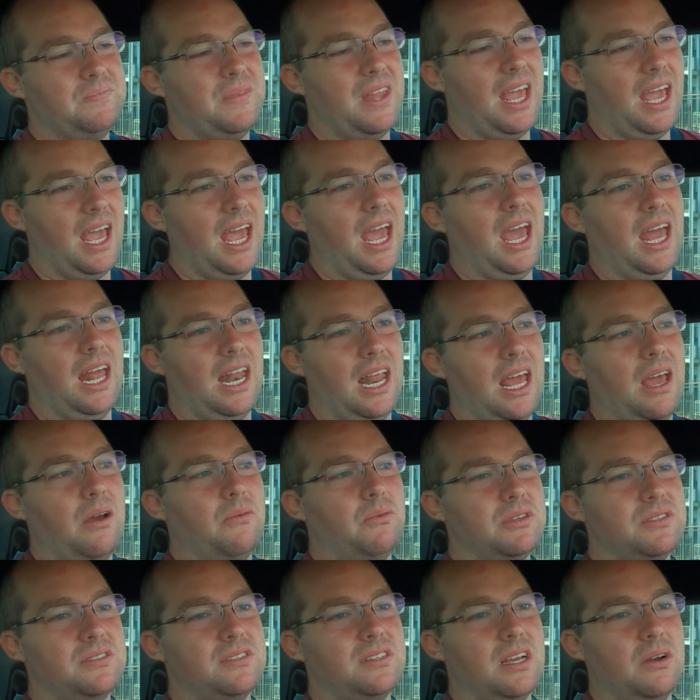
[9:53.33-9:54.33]

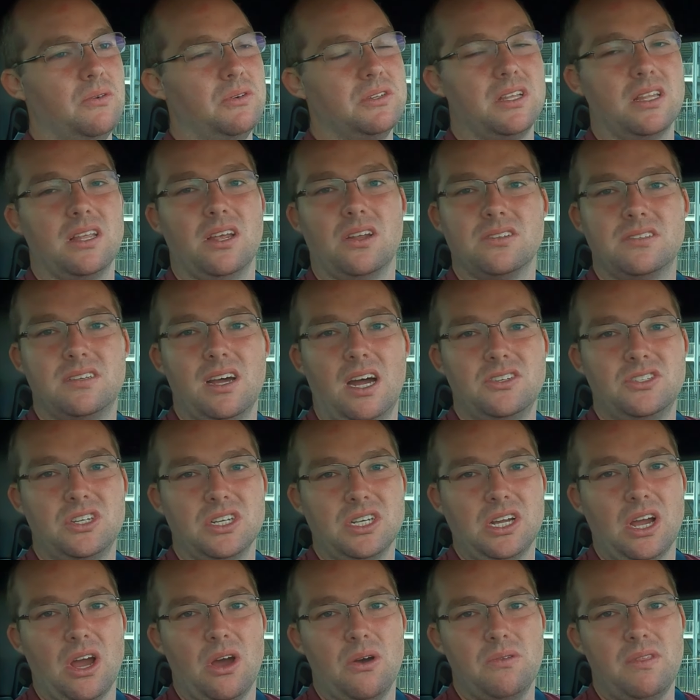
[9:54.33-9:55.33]
It was a little
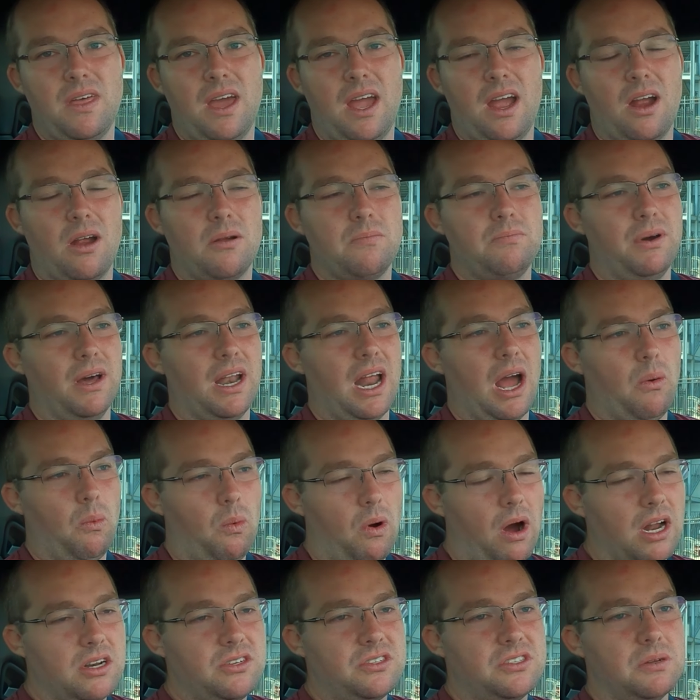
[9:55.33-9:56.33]
touch and go there, but I
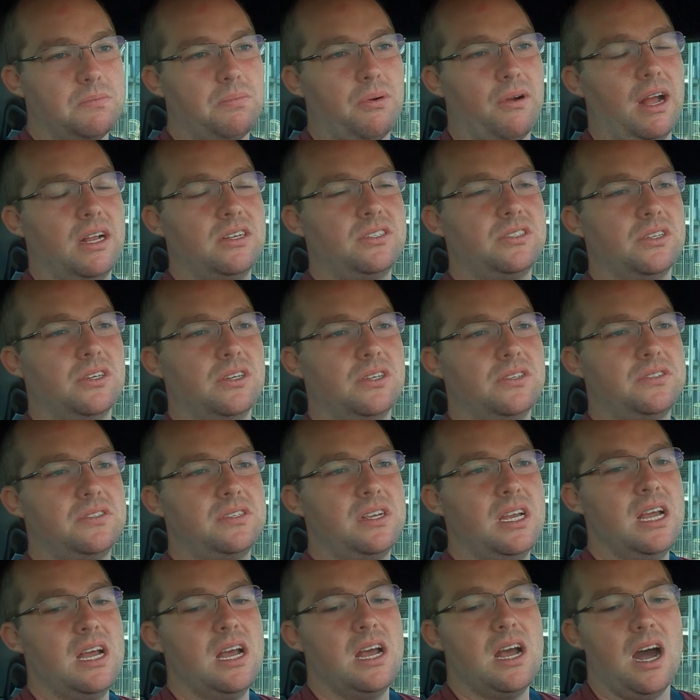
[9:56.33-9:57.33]
watched the
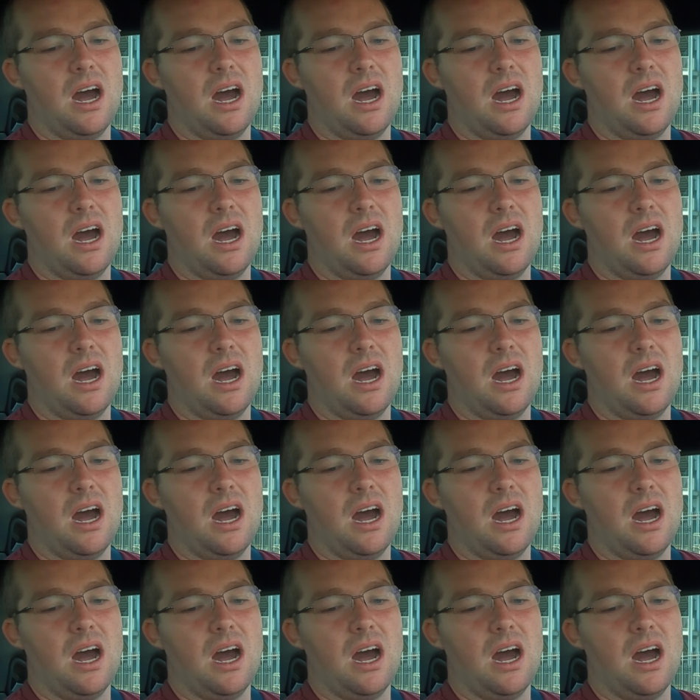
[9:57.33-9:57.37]
pressures.